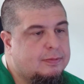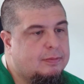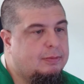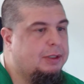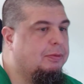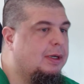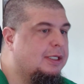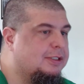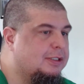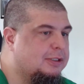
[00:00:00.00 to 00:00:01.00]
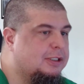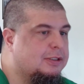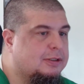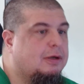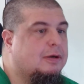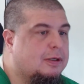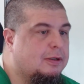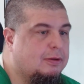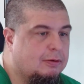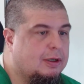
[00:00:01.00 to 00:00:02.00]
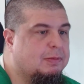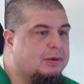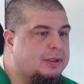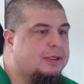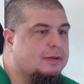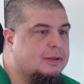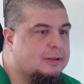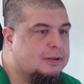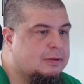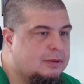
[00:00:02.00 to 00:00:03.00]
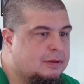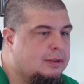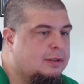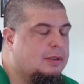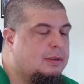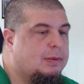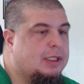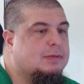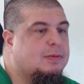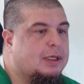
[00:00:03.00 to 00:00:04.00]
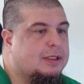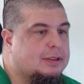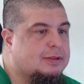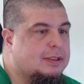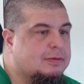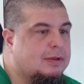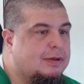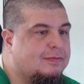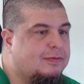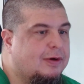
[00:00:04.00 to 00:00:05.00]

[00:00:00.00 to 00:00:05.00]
Midwest is just talking normal English. Well, that's probably because that's where I'm